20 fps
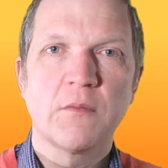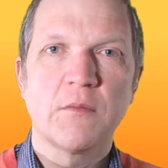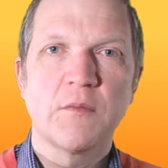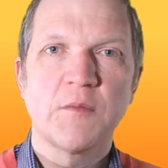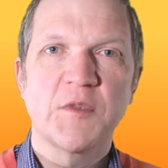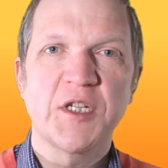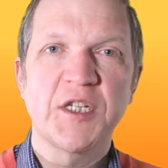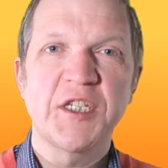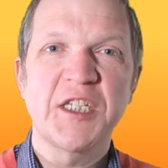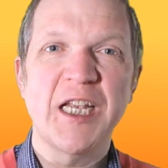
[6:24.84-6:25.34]

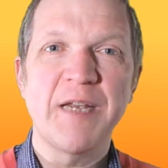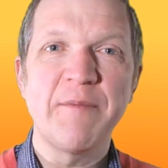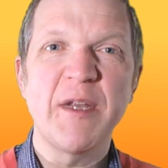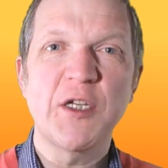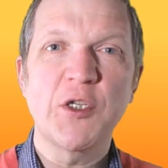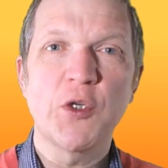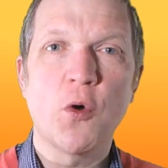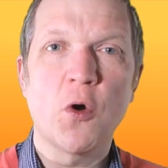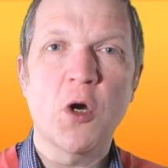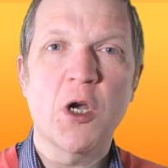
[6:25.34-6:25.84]
To see me
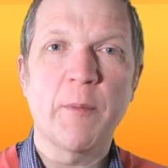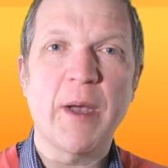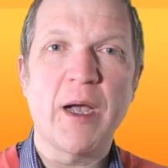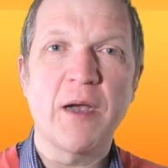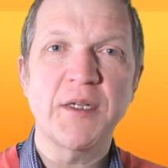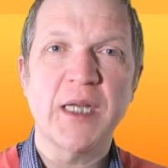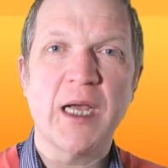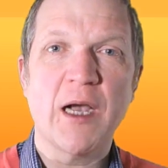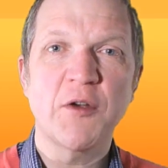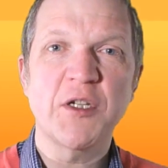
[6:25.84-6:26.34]
talk
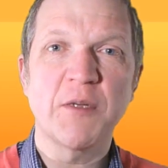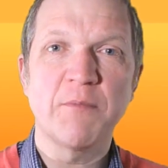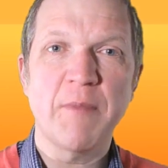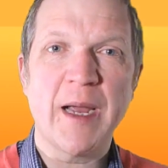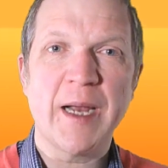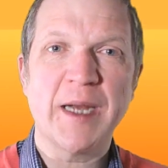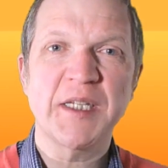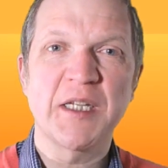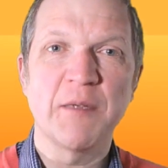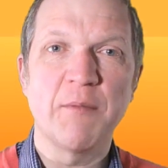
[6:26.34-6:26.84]
about how to
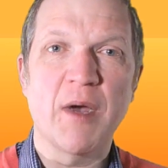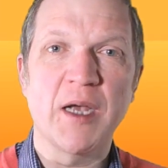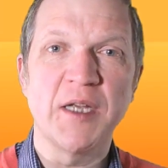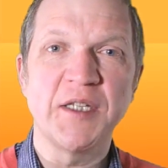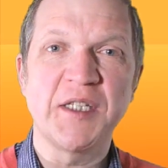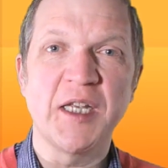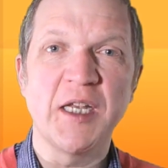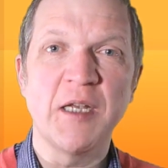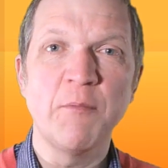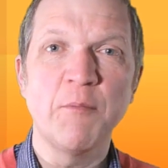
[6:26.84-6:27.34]
maximise
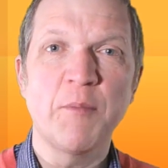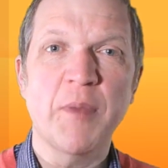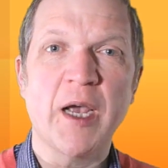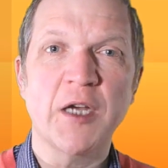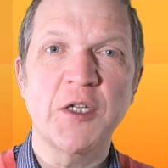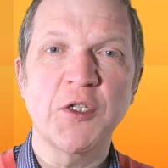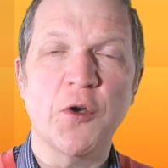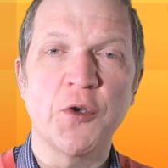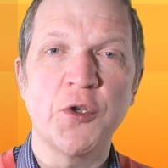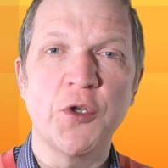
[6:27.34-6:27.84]
the
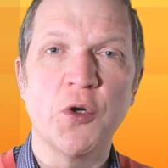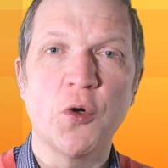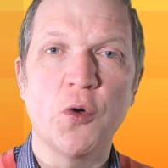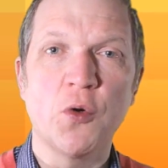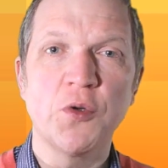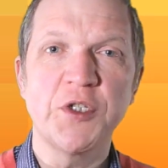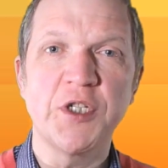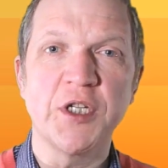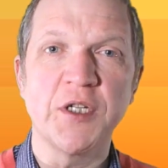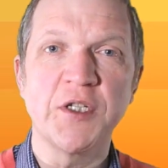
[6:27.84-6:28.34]
impact on your
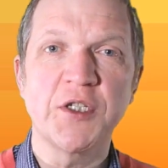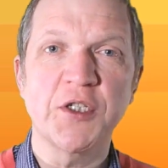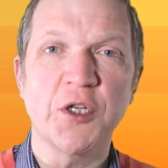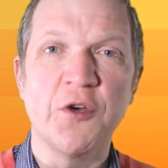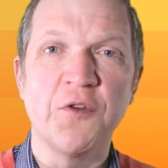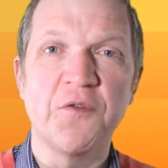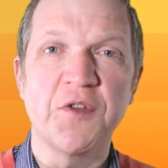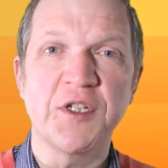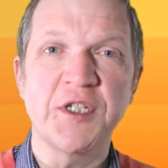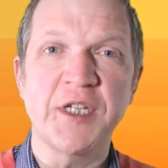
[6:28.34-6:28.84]
audience
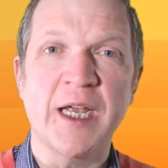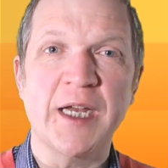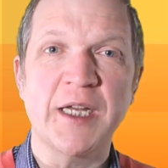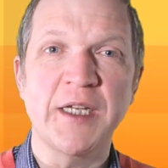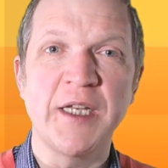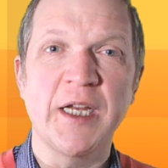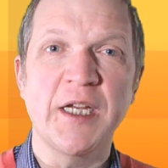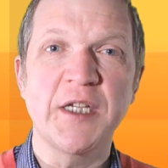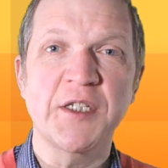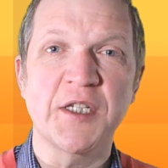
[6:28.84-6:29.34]
of the
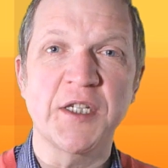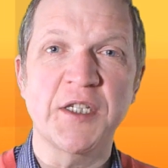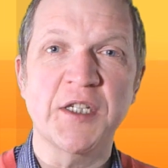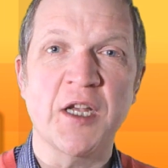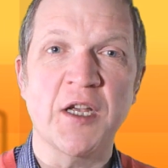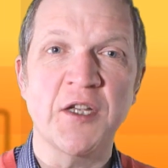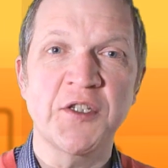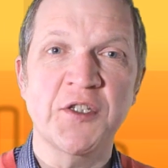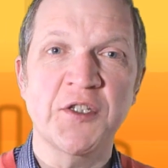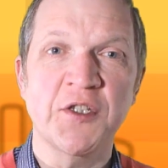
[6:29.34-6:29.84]
techniques
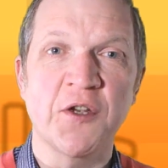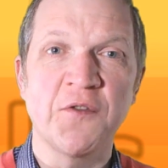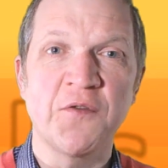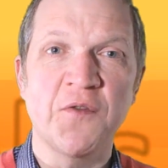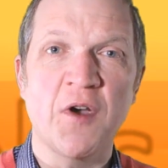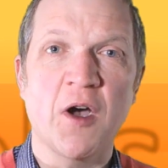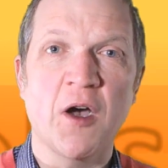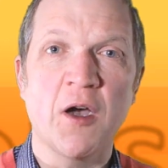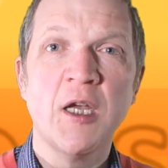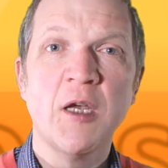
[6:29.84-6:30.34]
discussed so
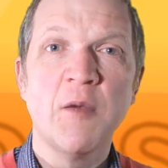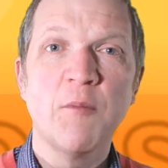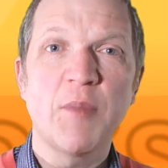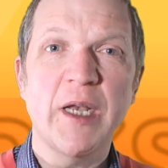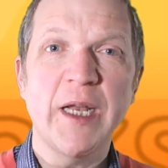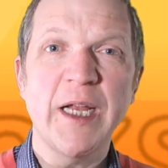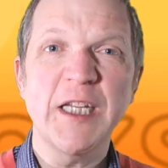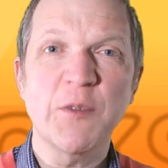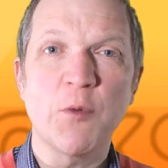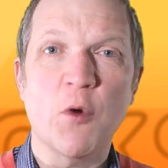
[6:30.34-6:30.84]
far,
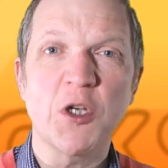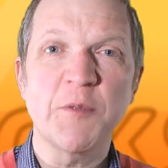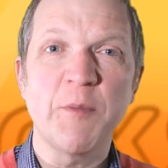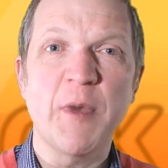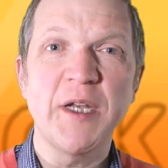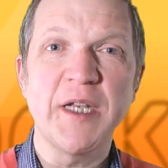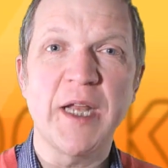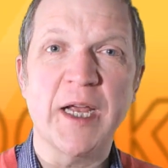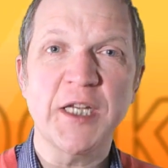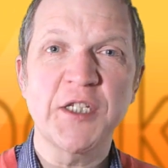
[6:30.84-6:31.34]
please watch my
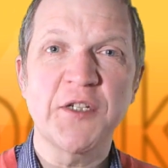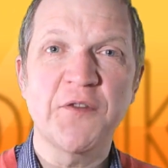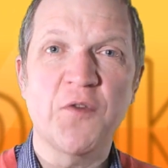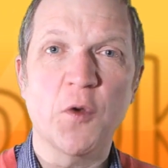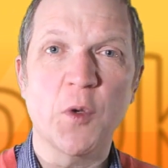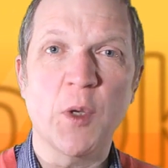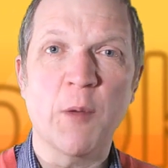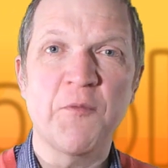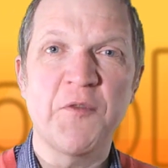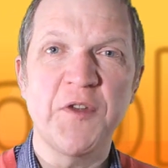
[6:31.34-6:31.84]
next
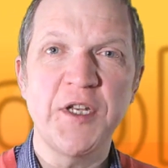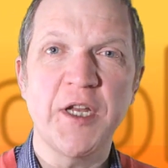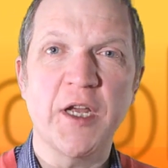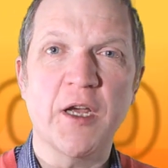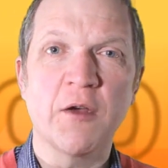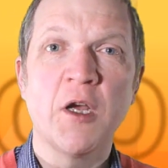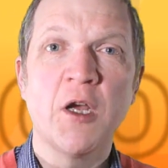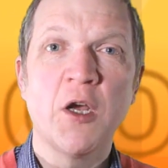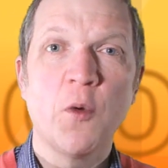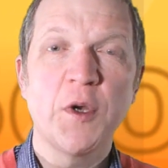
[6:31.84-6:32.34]
follow-up
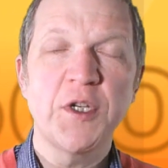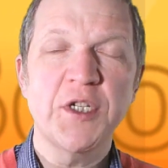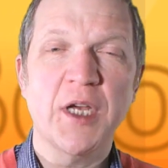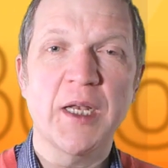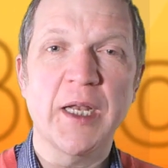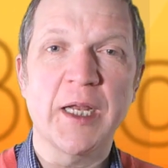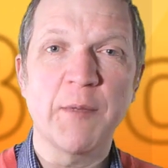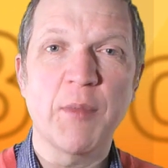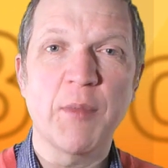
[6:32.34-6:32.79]
video, which I link